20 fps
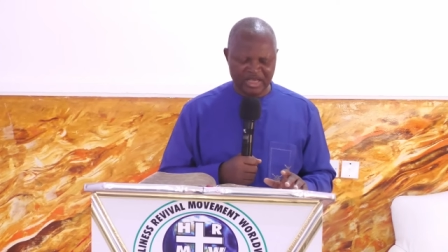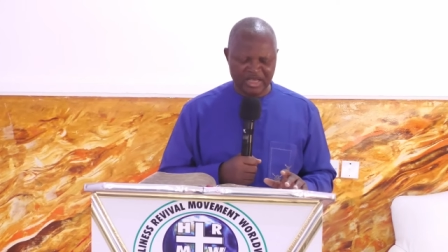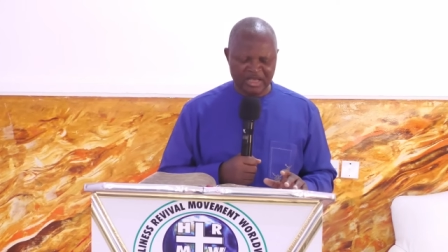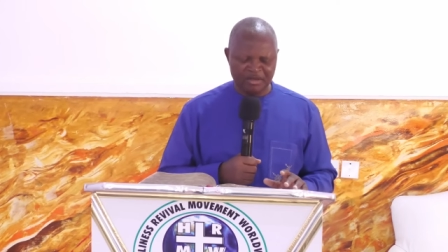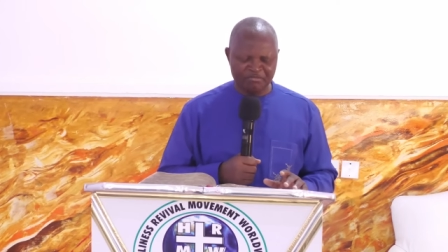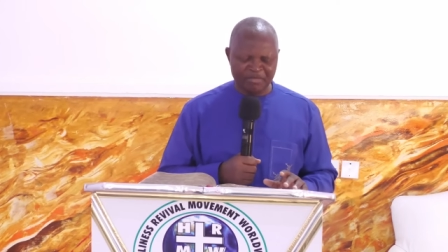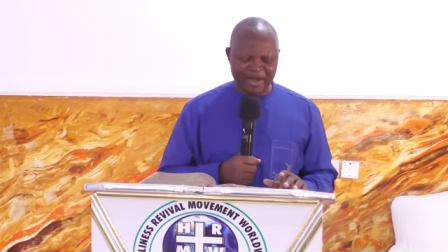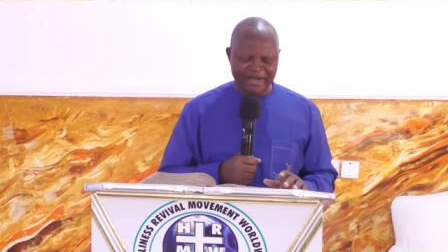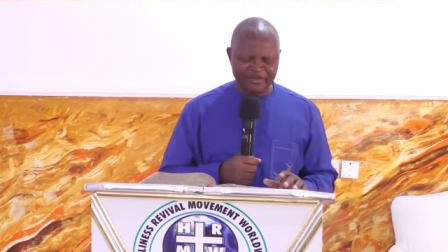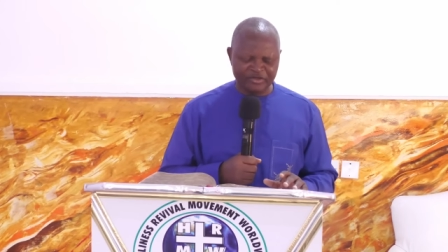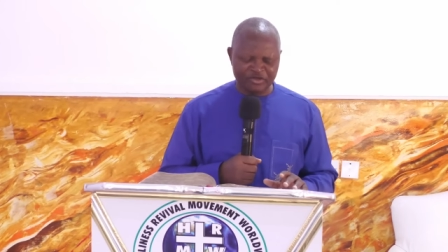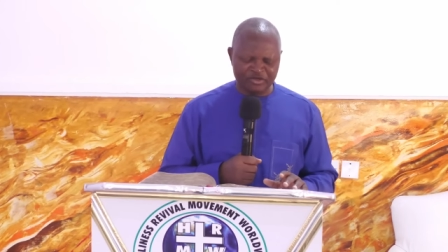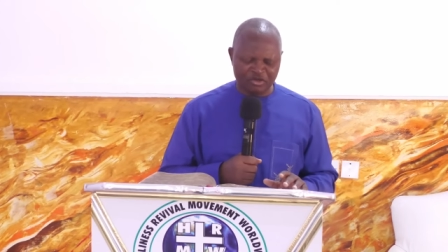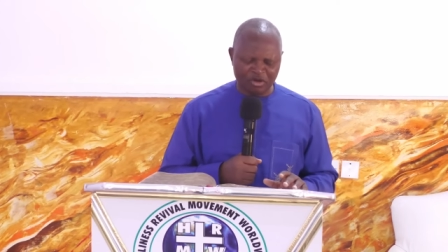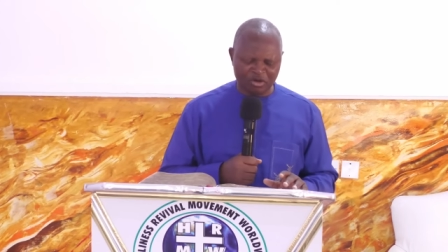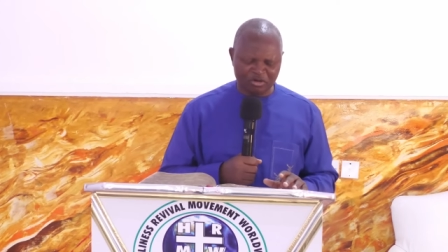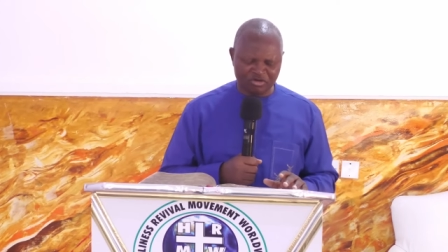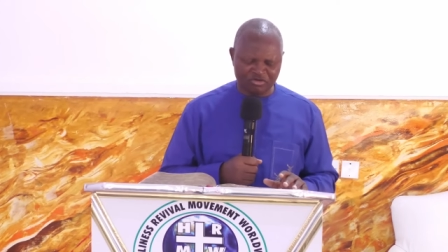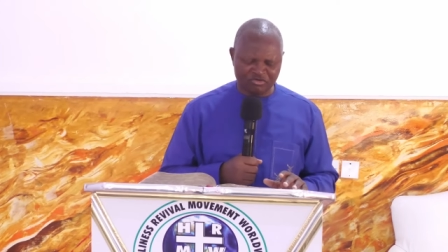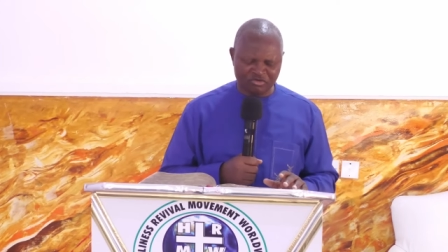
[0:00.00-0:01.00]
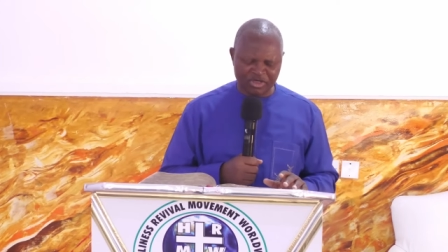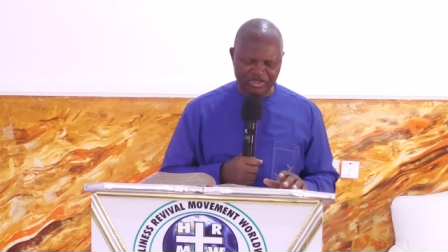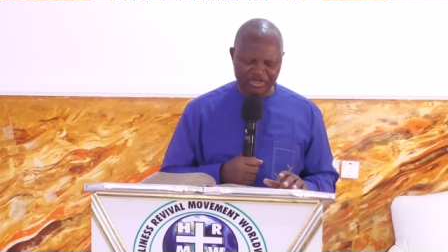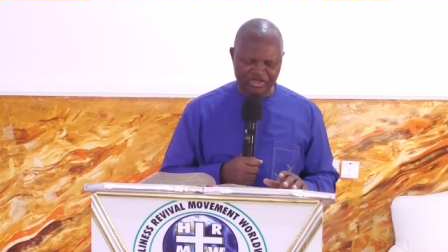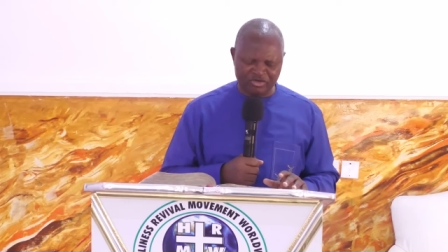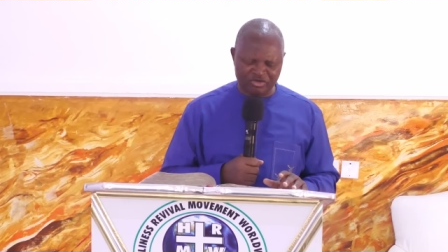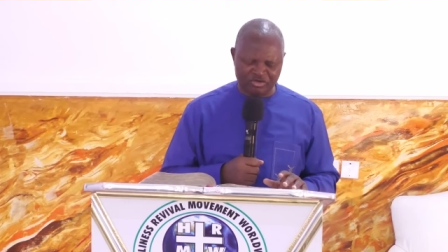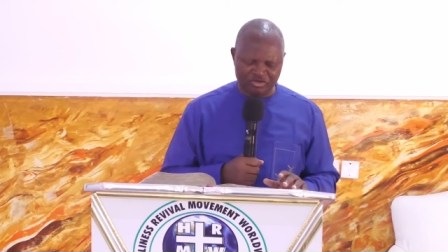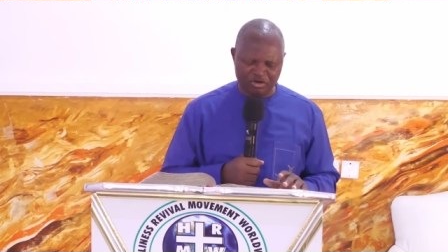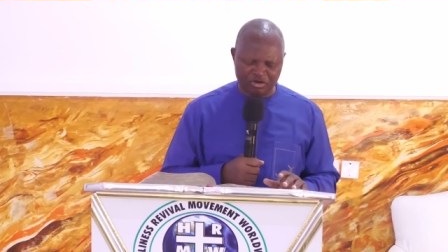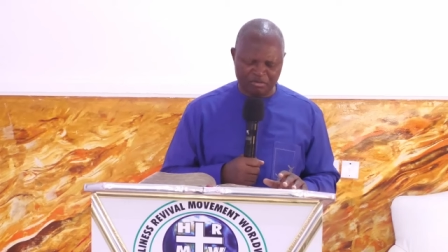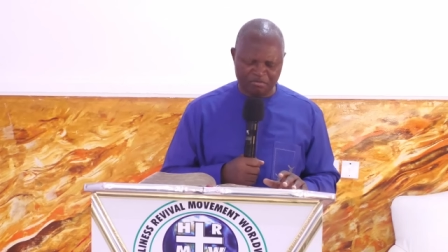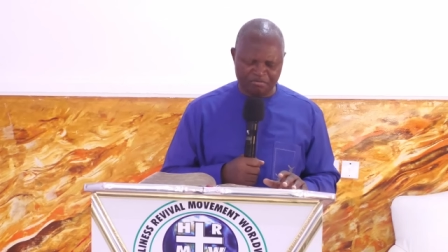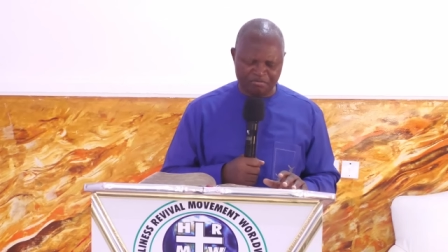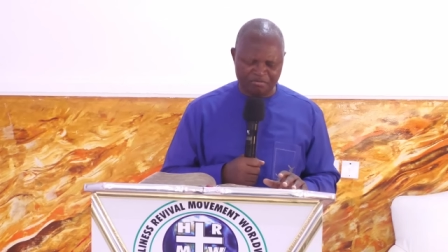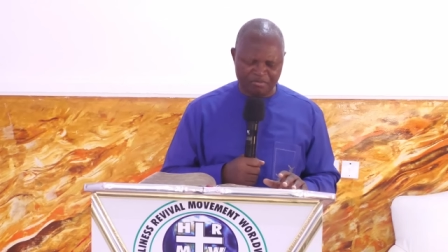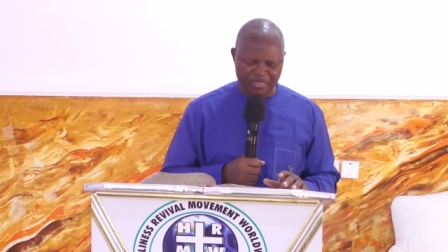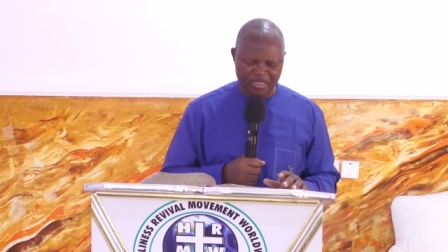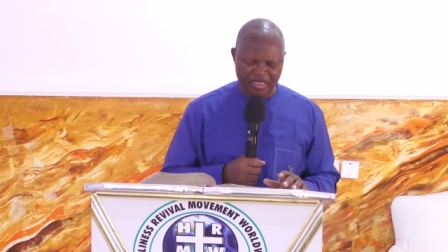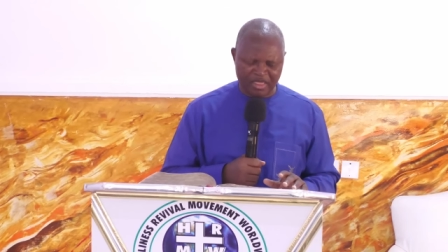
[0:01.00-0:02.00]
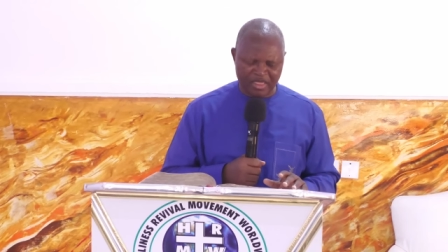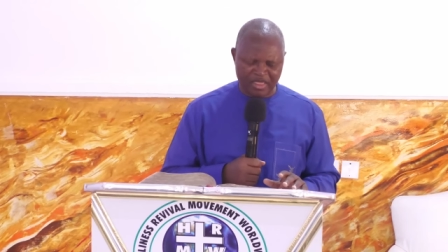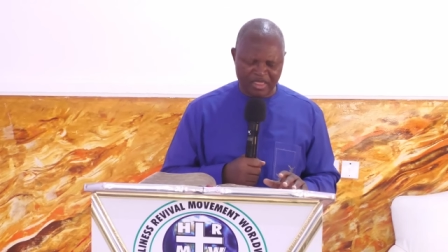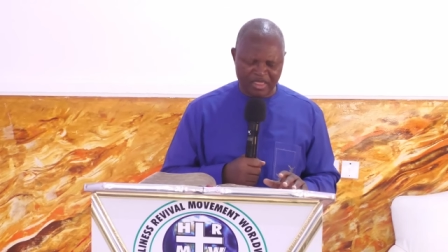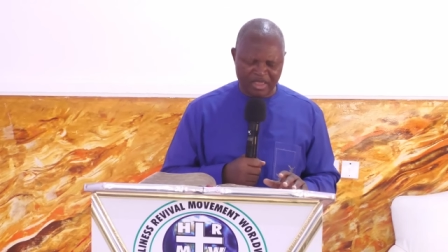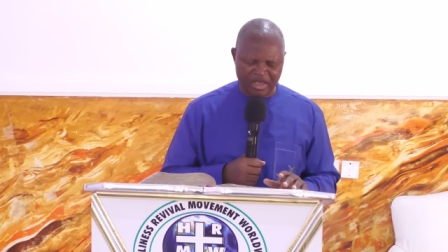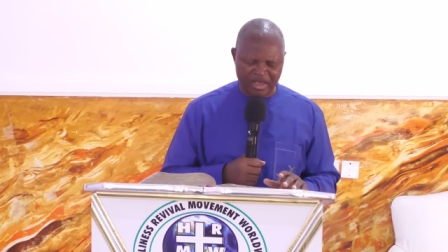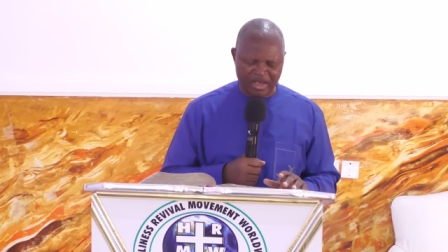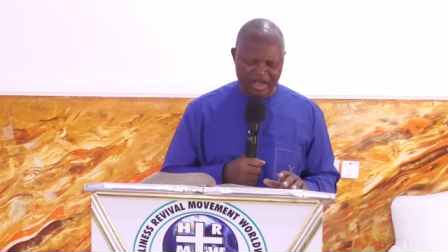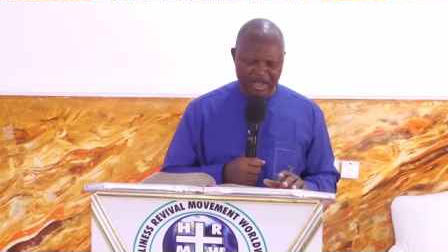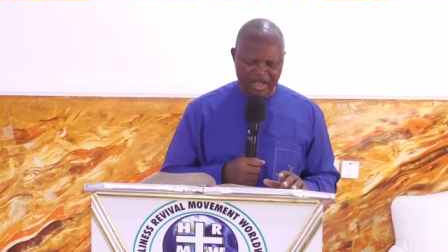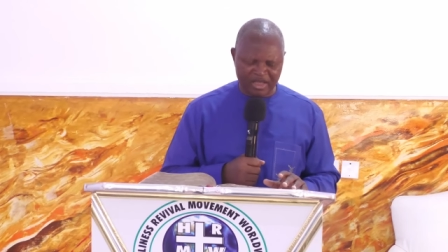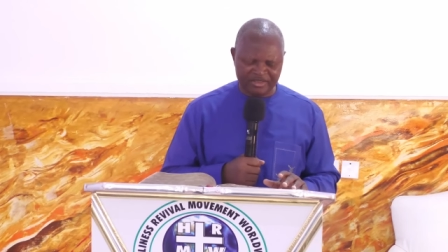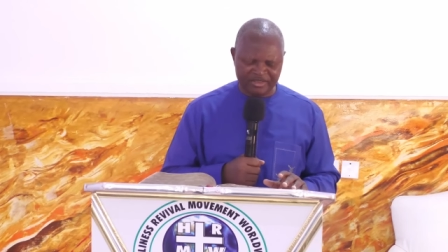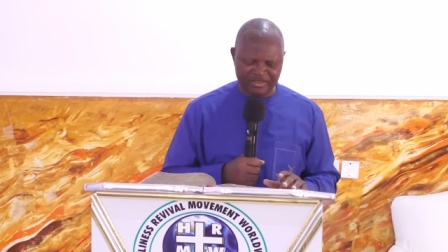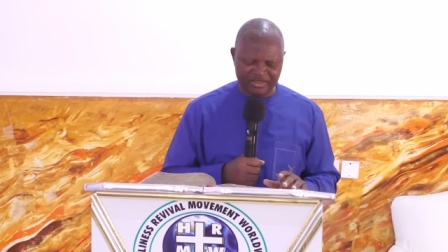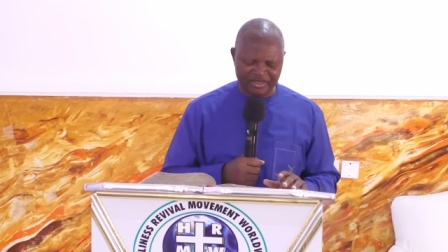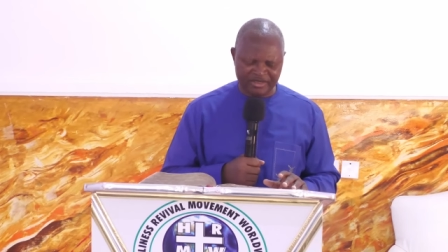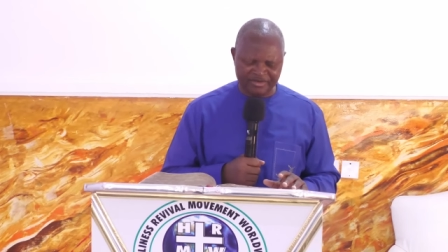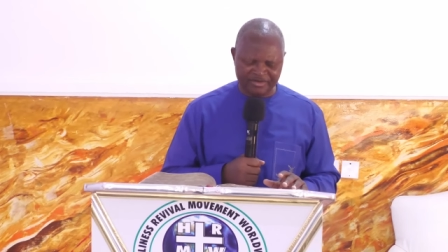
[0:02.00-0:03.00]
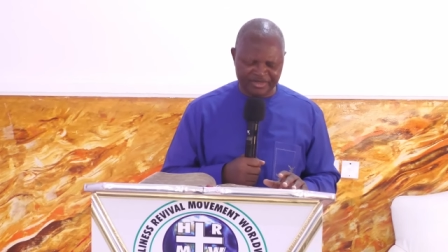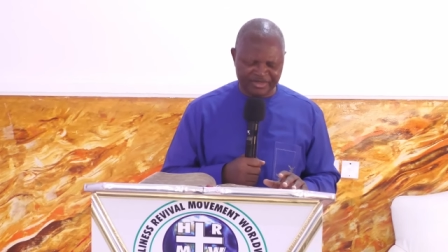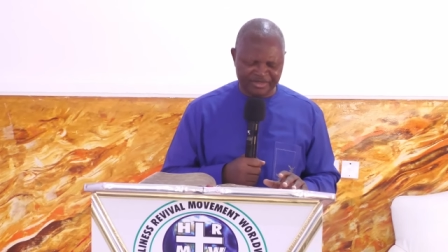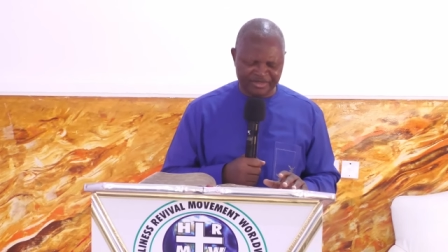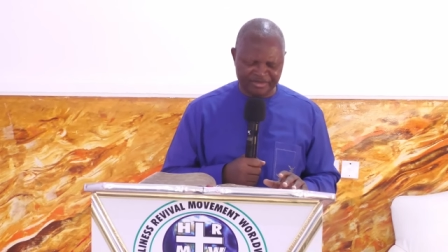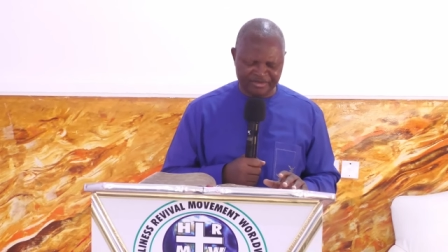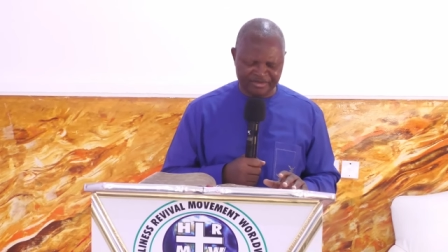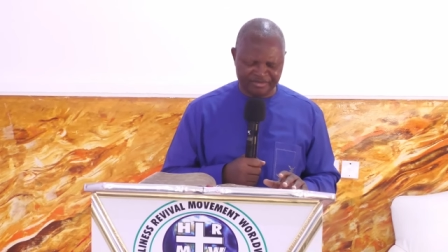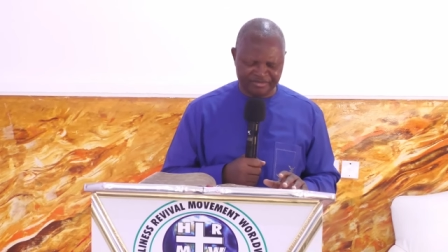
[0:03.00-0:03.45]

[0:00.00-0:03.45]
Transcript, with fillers: My doctrine shall drop as the rain.